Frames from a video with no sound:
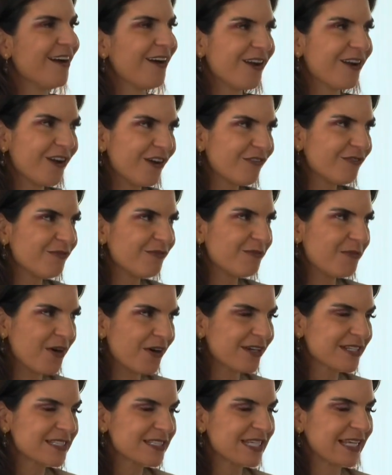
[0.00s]
I love
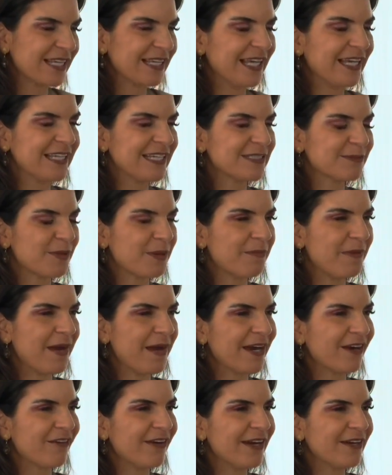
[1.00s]
marketing, and that is my
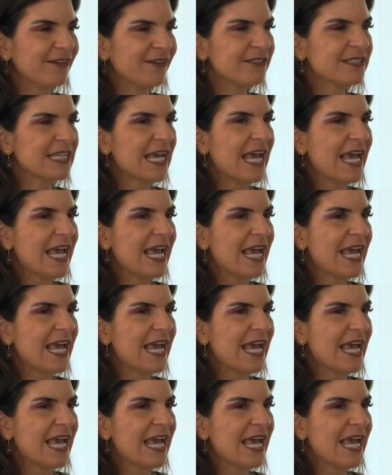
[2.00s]
background.